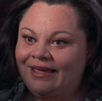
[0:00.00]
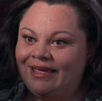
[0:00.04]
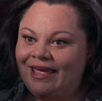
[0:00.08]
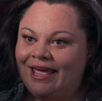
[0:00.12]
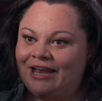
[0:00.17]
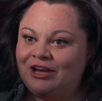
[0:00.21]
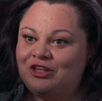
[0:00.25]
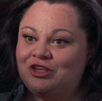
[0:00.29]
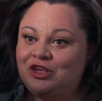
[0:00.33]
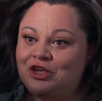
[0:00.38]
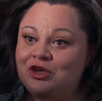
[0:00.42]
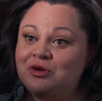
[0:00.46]

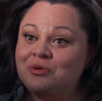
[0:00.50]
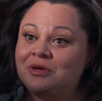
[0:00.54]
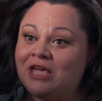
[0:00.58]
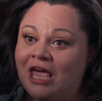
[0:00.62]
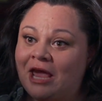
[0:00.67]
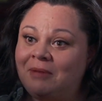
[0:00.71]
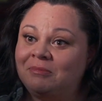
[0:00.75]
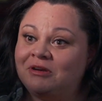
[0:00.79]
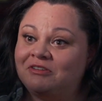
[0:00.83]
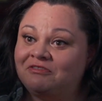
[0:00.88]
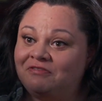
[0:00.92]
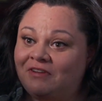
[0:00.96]
And Hugh
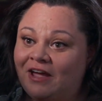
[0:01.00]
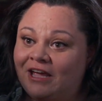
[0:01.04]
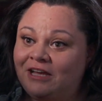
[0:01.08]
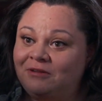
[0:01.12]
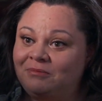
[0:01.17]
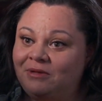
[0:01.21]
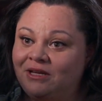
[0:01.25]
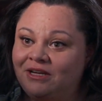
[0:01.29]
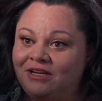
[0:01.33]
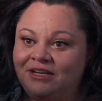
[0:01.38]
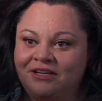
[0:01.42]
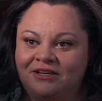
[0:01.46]
came to find
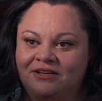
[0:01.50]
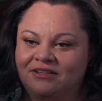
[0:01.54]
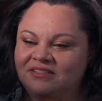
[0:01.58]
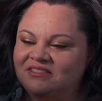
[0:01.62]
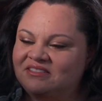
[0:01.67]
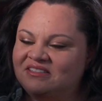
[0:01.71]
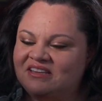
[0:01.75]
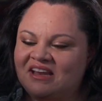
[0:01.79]
me, and he goes,